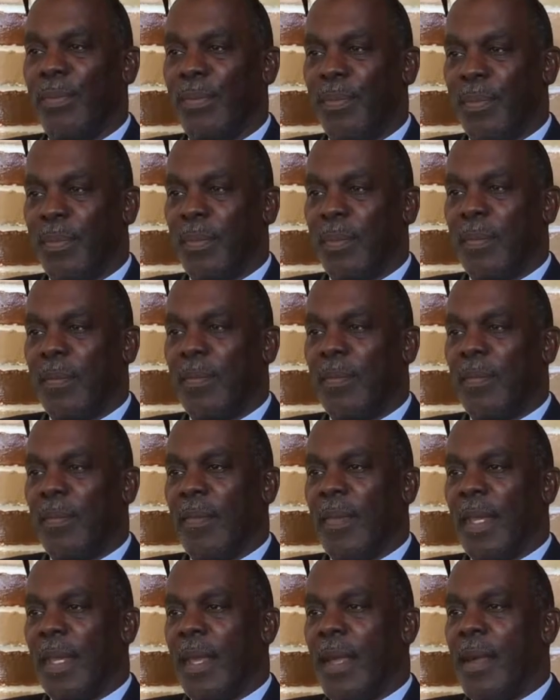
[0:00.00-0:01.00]
You should almost
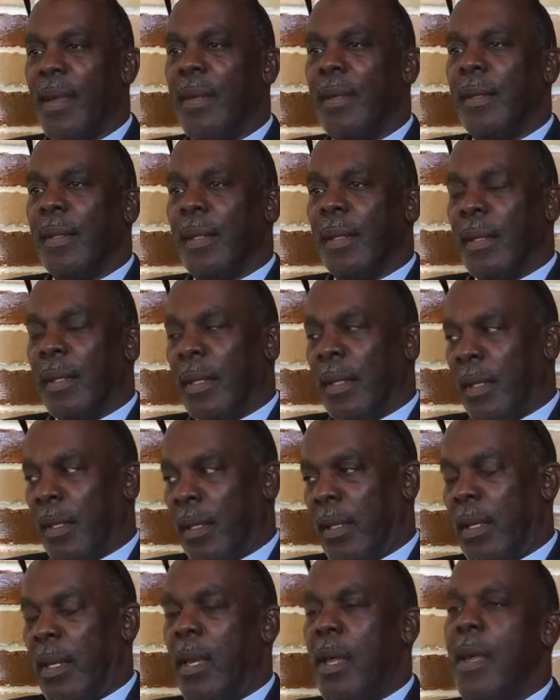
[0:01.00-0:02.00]
assume that you were
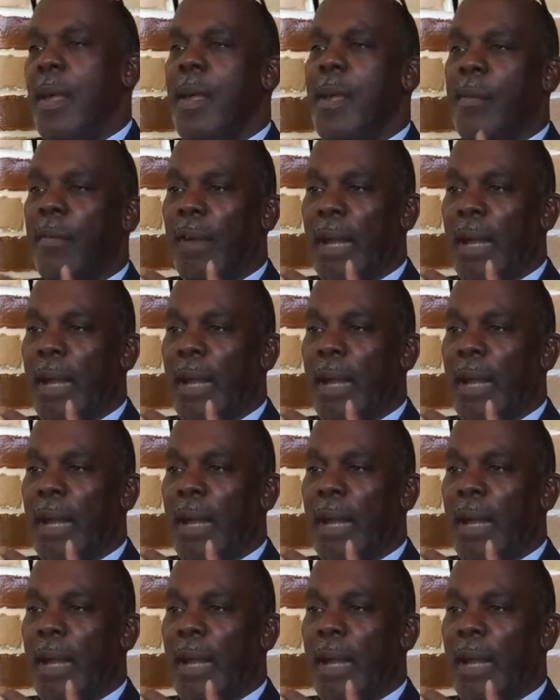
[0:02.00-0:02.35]
being recorded.